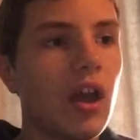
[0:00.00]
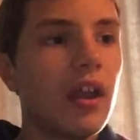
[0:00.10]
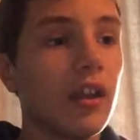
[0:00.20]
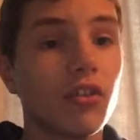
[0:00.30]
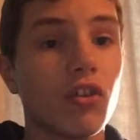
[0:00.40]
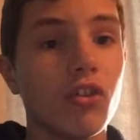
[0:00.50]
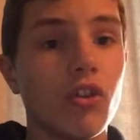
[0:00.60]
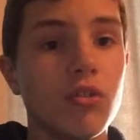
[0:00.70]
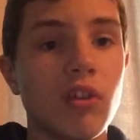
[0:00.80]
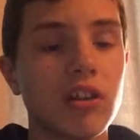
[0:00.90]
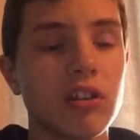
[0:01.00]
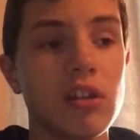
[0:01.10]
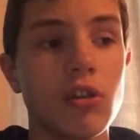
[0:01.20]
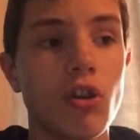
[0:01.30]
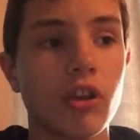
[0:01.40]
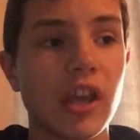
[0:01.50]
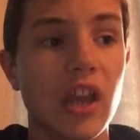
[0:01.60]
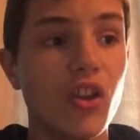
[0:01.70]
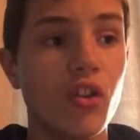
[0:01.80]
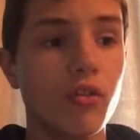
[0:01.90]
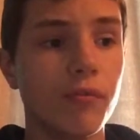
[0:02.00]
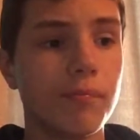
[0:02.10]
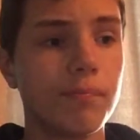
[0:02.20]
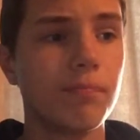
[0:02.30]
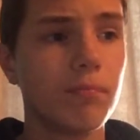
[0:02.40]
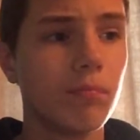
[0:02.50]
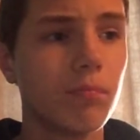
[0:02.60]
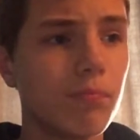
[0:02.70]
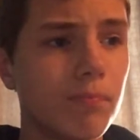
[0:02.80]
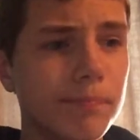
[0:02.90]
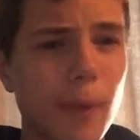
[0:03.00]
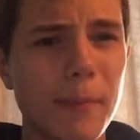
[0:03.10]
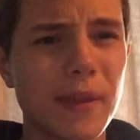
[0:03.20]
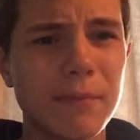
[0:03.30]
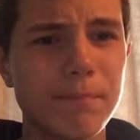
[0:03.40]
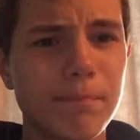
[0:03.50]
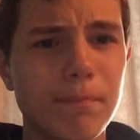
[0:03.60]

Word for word: And I don't know who Andy Lurkin and Bobby